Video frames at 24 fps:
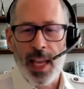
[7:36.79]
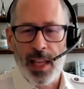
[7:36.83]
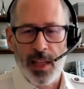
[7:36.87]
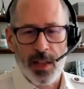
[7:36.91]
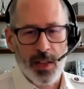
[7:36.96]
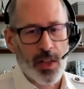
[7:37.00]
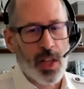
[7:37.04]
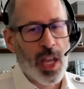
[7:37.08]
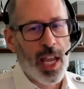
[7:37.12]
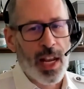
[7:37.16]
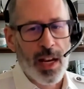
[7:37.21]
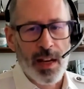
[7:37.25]

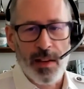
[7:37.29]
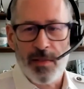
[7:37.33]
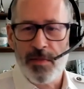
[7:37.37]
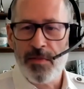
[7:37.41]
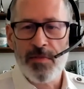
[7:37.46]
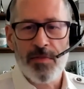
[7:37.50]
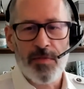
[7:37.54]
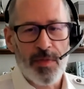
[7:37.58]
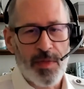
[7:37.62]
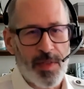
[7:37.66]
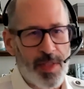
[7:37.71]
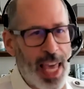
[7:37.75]
And
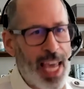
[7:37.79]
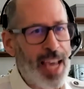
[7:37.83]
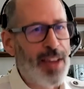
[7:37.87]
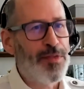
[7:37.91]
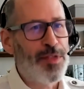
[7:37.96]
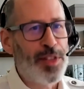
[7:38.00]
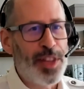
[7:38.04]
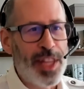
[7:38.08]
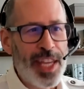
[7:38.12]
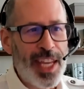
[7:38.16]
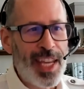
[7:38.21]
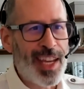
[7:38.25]

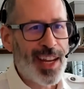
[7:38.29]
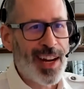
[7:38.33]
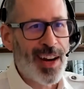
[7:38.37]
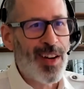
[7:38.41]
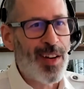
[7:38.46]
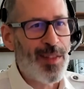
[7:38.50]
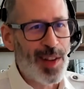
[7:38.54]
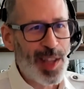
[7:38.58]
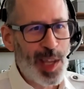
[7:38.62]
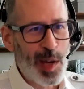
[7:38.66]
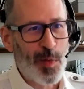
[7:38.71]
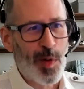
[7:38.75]
thankfully, you
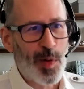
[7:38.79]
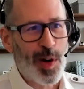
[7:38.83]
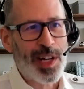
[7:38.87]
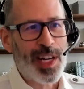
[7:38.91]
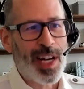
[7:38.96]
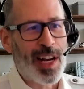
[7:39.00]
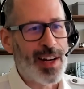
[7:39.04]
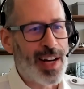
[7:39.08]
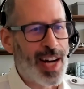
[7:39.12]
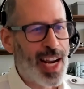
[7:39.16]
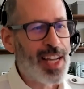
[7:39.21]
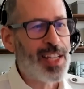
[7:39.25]
know, everything
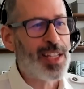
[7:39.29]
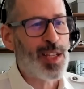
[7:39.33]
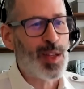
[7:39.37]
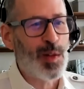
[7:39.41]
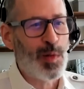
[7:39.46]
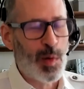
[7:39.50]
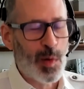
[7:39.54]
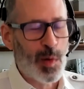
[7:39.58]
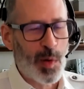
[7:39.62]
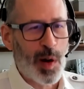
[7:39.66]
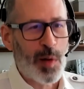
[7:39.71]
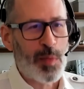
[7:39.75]
worked out
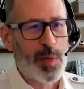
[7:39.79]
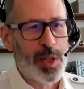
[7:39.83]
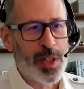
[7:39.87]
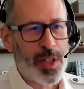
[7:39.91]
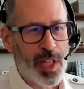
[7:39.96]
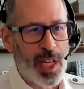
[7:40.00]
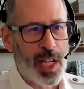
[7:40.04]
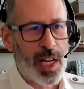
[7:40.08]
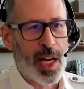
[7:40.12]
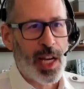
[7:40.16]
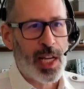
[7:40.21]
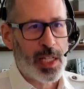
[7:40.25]
nicely. We were able to
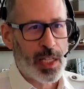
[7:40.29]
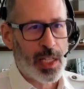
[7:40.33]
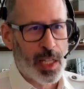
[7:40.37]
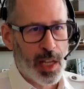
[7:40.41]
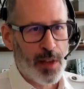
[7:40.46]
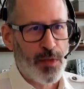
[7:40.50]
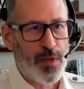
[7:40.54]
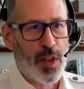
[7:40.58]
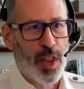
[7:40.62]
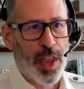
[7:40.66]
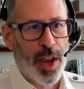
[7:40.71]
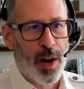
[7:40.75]
see a nice
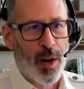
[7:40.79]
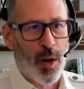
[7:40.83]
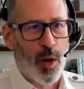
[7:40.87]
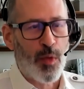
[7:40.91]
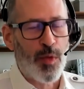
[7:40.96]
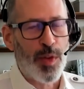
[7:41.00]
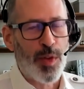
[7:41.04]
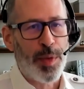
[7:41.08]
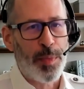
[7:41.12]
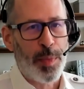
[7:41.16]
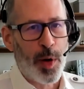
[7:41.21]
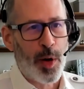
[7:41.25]
lift there
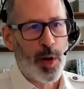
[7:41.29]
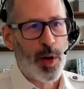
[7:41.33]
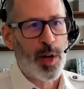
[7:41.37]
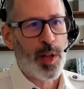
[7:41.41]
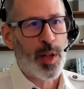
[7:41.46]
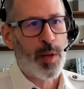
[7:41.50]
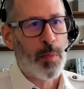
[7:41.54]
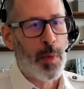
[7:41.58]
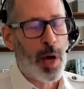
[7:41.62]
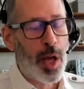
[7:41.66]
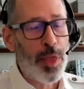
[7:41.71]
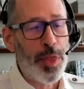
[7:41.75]
over the period
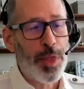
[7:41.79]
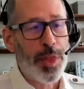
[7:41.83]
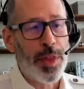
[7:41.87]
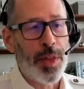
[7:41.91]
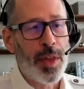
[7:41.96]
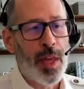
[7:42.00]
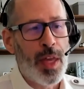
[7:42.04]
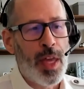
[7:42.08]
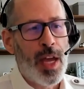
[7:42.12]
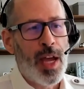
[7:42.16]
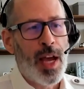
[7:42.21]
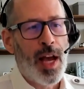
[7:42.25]
of the month.
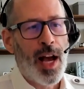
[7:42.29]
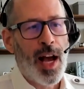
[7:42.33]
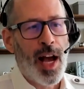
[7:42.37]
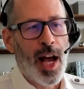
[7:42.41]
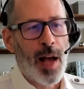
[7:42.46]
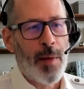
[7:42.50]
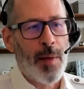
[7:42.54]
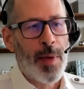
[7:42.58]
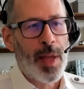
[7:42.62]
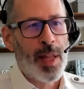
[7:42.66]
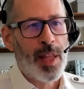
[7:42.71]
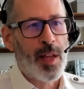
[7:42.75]

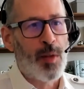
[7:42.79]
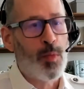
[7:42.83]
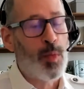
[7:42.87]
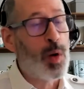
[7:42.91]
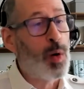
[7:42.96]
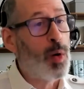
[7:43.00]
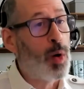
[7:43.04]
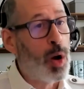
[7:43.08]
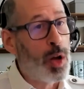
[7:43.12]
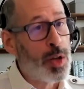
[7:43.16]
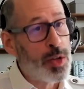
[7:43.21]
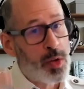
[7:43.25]
And then
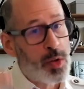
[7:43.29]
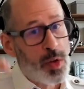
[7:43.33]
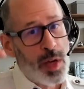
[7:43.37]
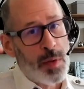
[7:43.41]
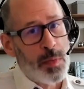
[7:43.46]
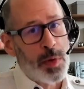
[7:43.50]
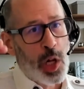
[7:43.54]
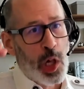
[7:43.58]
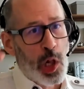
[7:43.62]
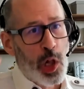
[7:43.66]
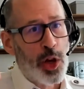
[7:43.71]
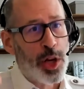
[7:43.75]
we were also
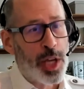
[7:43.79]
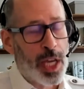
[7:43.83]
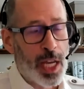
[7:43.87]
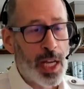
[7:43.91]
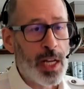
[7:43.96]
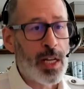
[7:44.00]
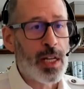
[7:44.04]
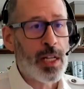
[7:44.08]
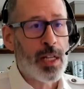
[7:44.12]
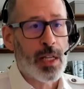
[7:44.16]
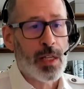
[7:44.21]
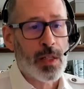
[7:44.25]
able to look
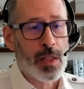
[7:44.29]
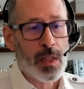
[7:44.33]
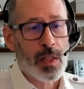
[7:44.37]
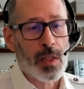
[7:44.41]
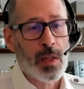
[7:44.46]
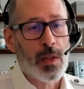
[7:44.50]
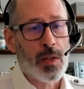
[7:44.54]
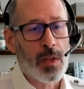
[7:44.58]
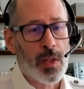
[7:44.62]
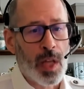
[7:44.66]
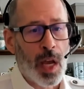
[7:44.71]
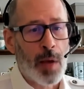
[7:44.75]
into the
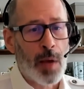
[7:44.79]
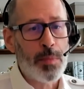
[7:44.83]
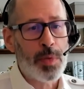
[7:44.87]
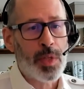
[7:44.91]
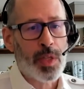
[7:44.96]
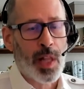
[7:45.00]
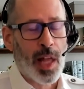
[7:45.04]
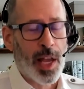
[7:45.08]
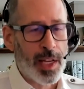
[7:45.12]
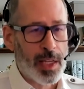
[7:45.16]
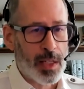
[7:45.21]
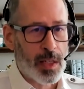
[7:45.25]

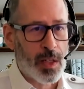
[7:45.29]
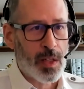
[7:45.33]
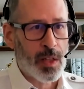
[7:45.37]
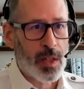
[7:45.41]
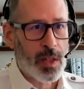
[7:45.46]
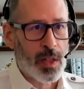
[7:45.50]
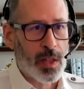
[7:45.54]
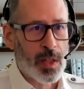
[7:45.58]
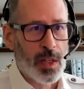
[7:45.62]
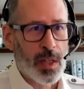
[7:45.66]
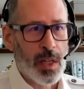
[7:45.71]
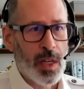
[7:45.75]

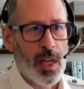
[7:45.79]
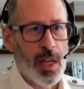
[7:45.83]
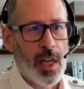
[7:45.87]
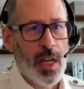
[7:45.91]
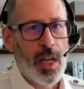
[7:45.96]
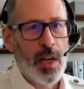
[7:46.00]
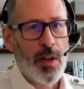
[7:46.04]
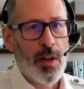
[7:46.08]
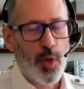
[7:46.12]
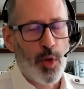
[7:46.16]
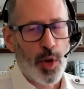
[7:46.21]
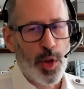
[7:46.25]
sub-slices
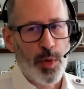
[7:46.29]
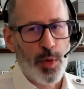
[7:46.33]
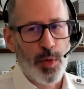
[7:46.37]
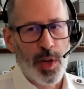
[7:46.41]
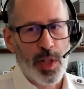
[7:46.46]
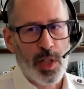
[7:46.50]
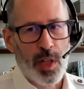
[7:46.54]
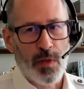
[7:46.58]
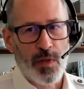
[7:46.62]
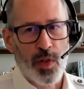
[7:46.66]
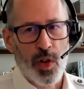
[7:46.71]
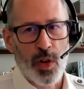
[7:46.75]
for the
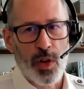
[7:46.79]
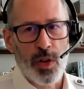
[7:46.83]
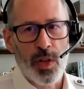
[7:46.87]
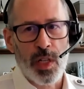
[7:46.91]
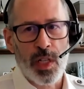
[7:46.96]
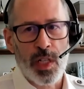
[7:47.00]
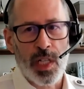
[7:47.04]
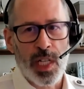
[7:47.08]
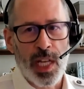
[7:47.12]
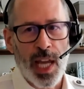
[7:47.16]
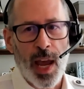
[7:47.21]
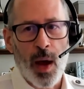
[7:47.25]
risk of churn
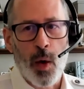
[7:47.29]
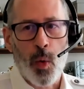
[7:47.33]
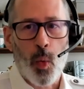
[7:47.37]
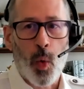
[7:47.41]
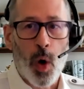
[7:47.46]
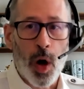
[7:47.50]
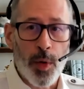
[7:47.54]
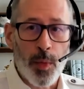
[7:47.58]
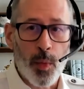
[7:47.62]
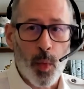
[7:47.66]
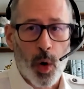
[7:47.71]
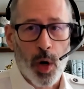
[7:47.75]
to see how
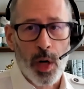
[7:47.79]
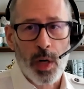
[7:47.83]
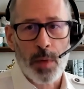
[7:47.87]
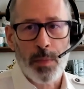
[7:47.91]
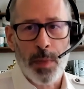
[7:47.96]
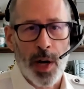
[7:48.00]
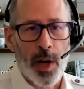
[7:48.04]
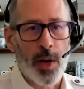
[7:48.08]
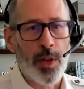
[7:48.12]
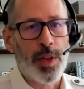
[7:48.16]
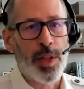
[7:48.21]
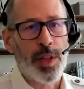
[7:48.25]
one
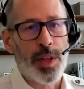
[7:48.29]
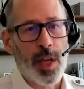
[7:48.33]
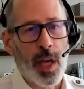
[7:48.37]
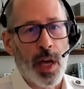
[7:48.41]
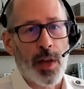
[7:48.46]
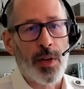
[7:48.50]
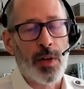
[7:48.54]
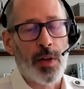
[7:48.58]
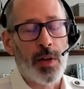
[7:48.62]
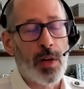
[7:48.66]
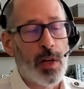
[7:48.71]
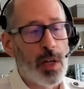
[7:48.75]
worked better than
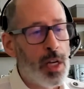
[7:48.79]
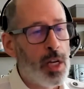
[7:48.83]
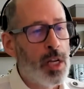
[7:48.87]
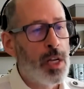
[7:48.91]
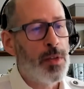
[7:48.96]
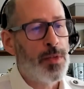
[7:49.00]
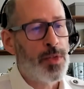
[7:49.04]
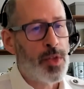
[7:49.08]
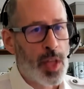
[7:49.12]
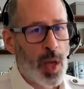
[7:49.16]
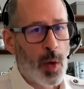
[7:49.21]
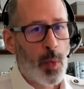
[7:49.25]
the other.
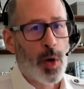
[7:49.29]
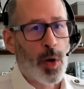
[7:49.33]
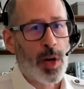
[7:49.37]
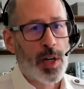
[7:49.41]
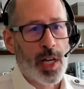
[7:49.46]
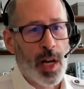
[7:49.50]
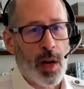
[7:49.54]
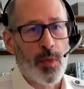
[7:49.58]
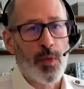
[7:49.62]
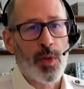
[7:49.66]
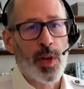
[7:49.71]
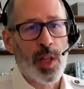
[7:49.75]
So that
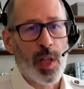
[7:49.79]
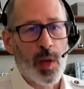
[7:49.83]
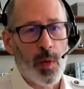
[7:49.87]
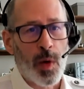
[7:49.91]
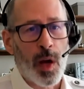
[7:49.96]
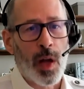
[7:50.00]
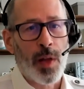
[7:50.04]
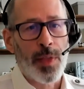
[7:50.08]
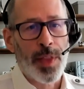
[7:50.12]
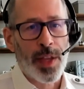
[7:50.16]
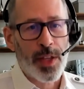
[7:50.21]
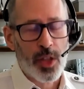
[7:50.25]
worked out really
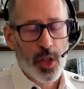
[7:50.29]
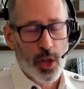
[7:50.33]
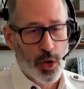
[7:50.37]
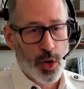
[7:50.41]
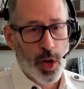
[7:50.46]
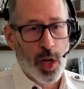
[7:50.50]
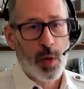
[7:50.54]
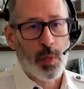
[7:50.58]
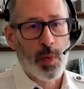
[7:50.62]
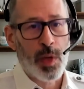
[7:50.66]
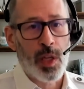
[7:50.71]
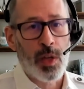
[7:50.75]
well. And that's a
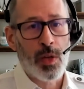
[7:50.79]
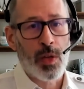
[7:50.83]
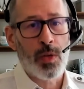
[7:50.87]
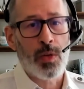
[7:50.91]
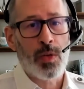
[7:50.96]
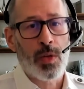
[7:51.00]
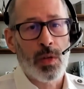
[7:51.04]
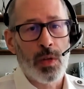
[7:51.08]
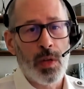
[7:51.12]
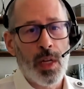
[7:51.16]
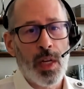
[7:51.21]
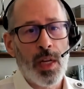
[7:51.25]
trick we
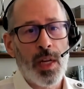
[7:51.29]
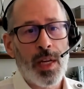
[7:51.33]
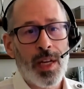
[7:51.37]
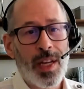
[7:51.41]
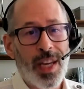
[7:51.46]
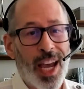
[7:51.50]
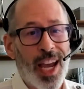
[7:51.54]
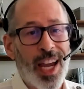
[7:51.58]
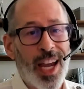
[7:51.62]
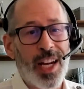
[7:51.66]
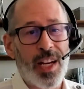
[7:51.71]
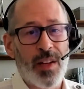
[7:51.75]
use
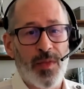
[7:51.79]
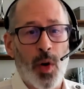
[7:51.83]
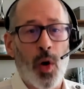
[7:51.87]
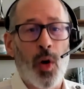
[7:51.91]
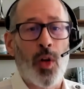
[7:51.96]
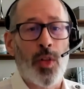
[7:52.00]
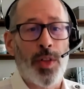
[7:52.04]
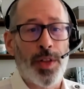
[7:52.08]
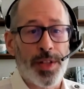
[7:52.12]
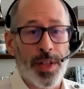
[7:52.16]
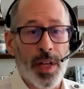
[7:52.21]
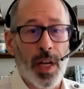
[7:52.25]
kind of
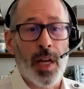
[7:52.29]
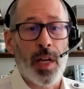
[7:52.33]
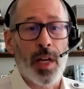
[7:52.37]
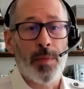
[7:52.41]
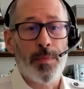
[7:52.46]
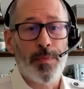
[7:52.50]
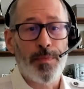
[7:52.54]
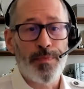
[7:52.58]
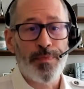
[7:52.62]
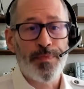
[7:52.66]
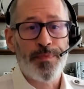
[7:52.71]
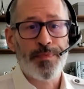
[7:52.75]
all the
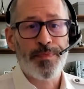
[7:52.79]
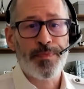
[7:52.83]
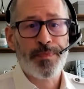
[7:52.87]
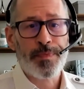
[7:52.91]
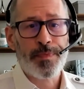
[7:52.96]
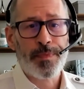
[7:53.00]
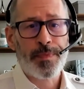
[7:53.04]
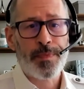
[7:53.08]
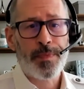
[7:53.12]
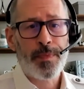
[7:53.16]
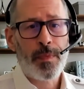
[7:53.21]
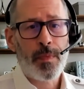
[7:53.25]
time.
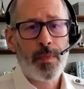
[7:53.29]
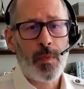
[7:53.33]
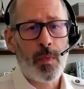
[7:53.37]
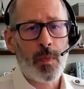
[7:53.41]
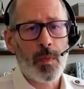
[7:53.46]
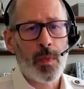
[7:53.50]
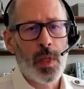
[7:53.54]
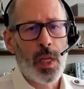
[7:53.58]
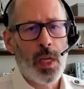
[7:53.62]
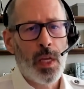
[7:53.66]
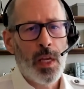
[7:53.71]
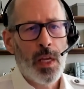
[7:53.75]

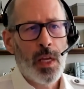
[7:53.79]
Mm-hmm.